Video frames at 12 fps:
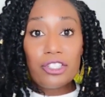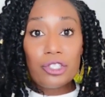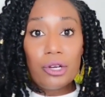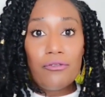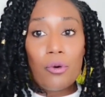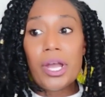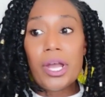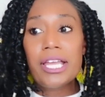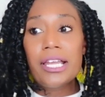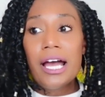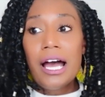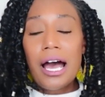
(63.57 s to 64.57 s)
to
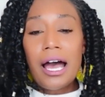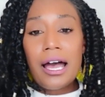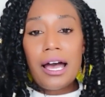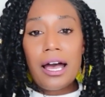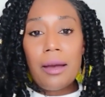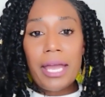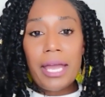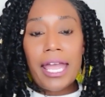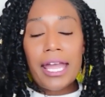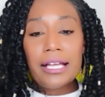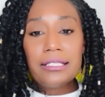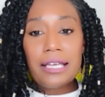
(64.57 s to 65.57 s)
avoid,
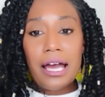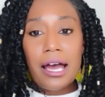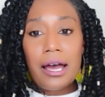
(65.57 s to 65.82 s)
and